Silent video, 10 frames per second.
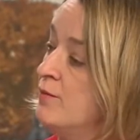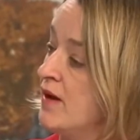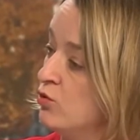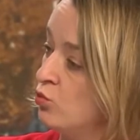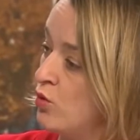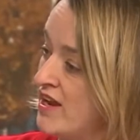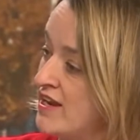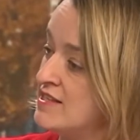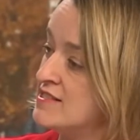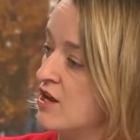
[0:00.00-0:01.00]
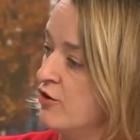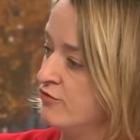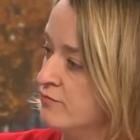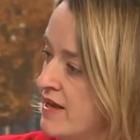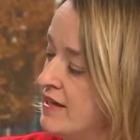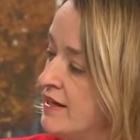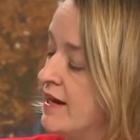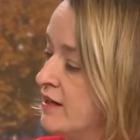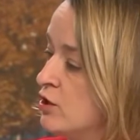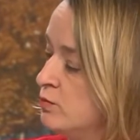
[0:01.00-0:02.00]
about ways of making
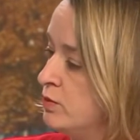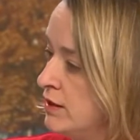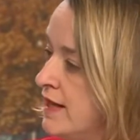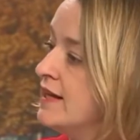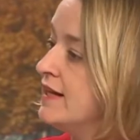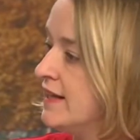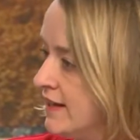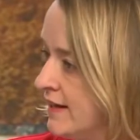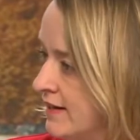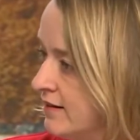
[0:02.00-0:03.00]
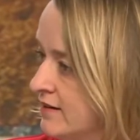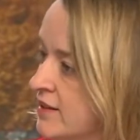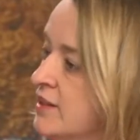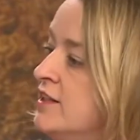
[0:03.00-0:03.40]
it completely clear